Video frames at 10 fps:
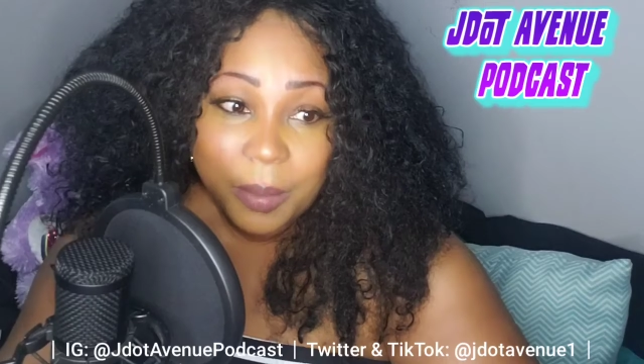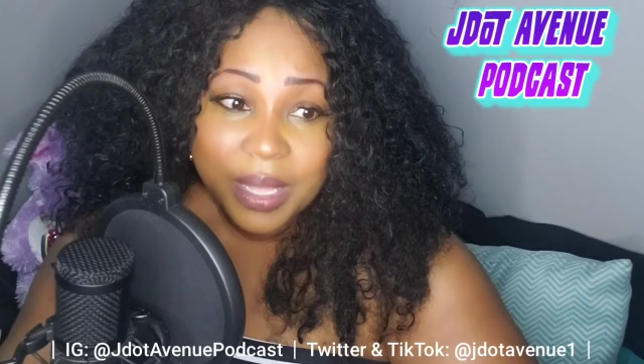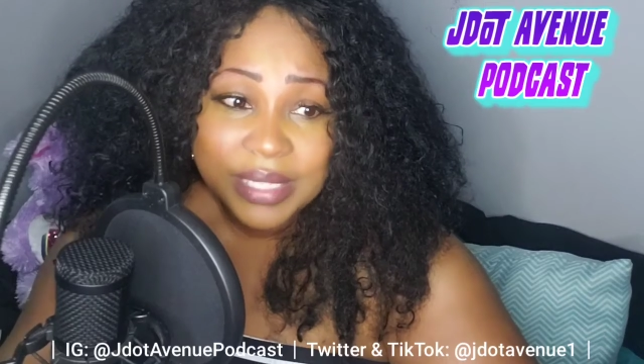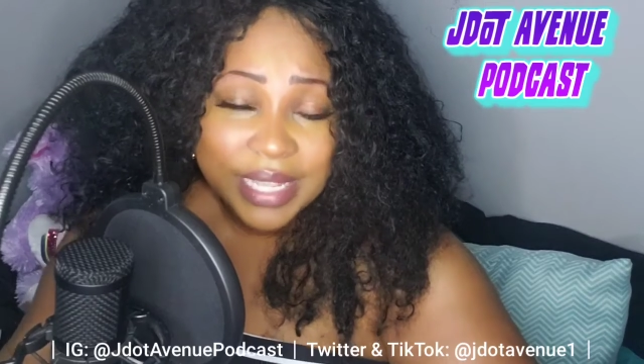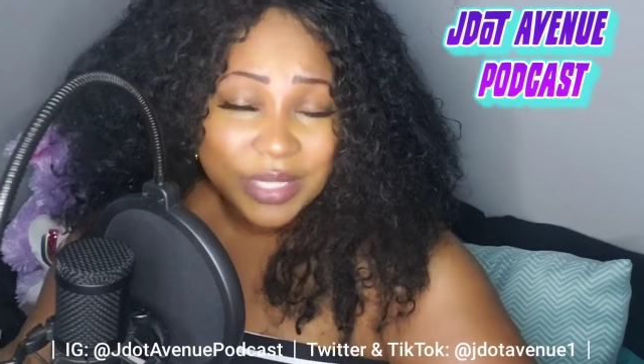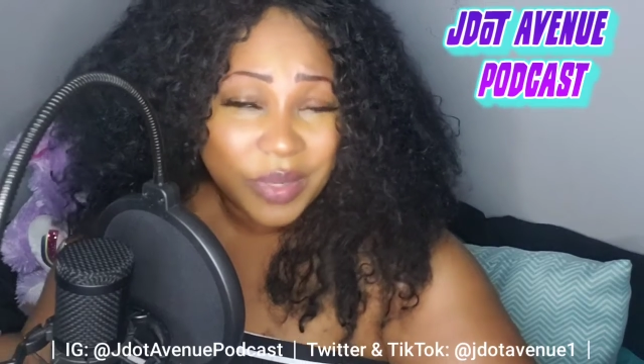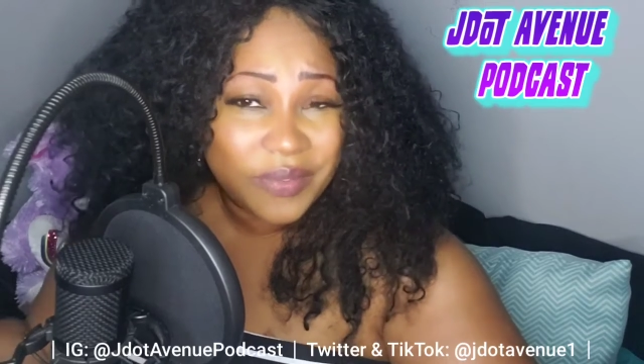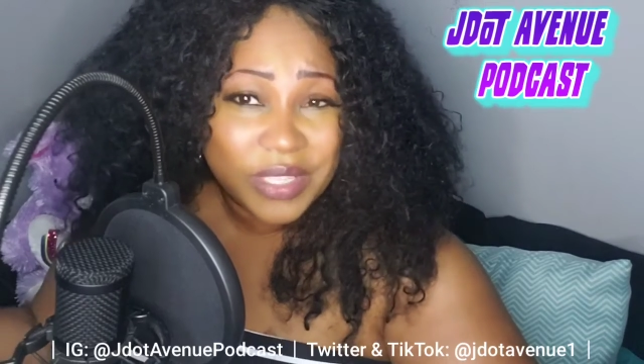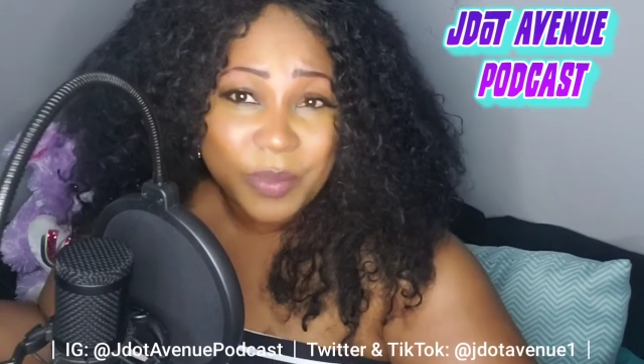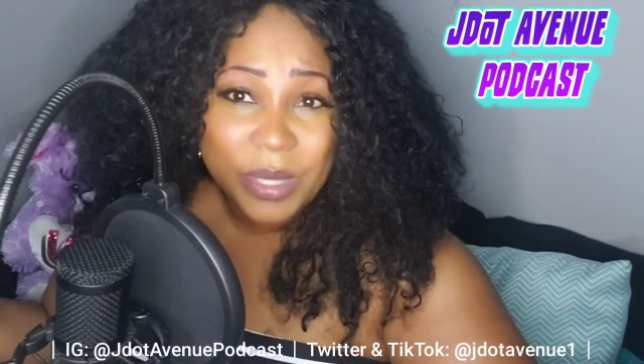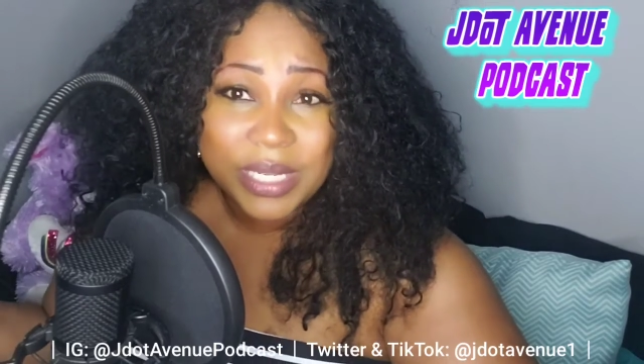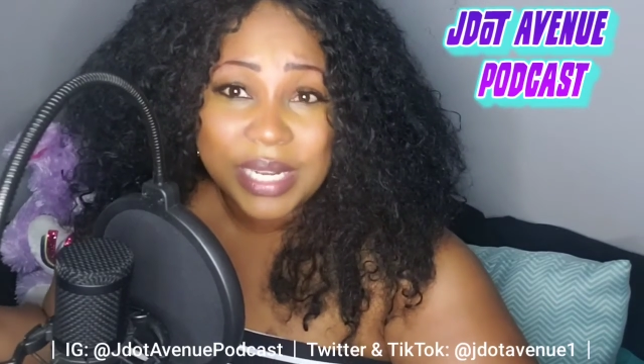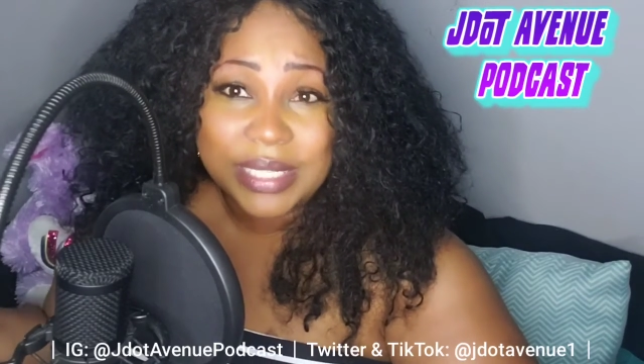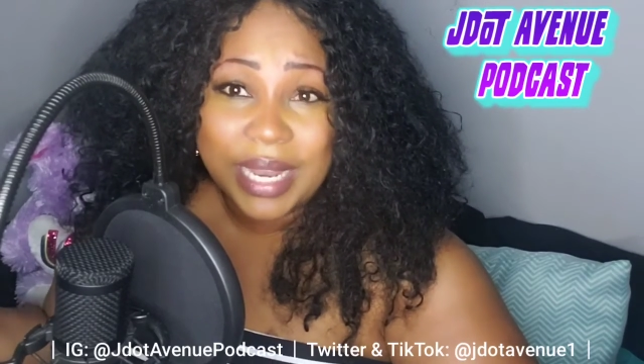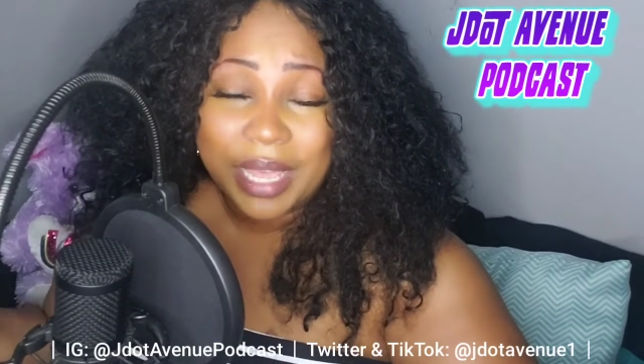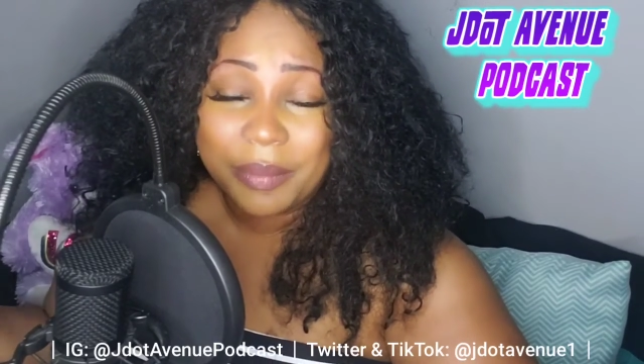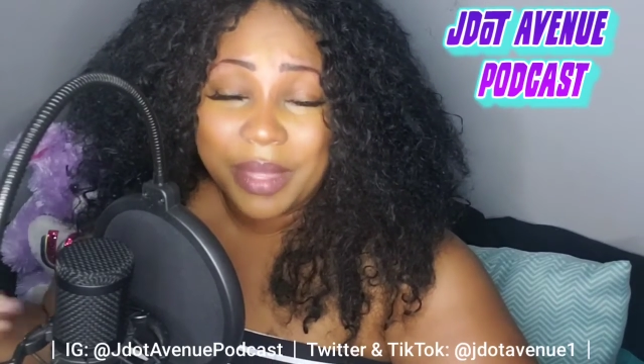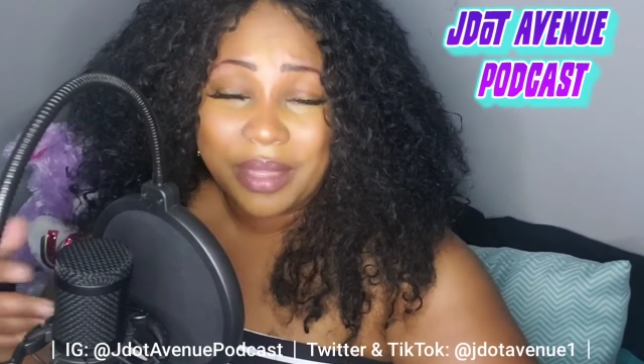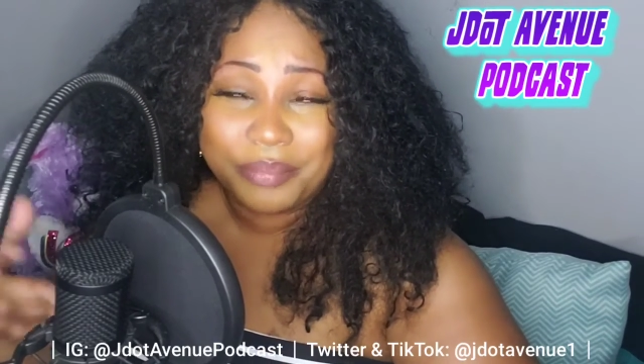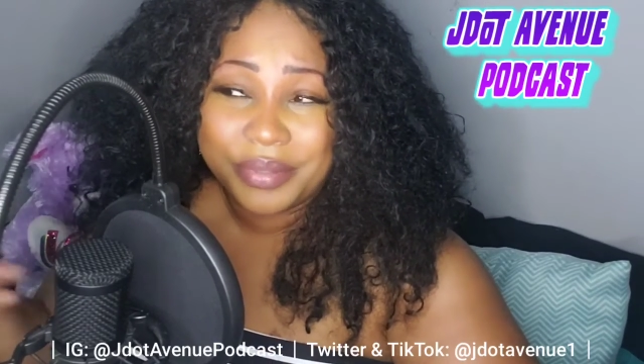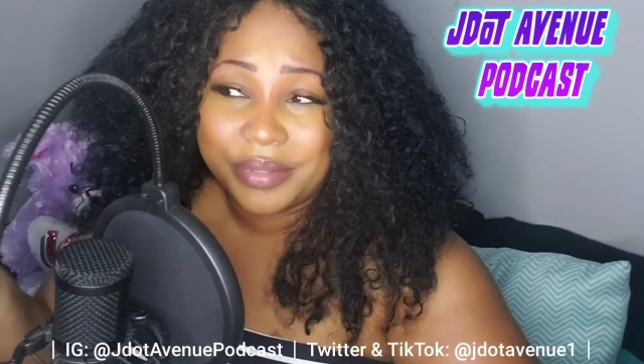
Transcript: Because guess what? If this person doesn't like me,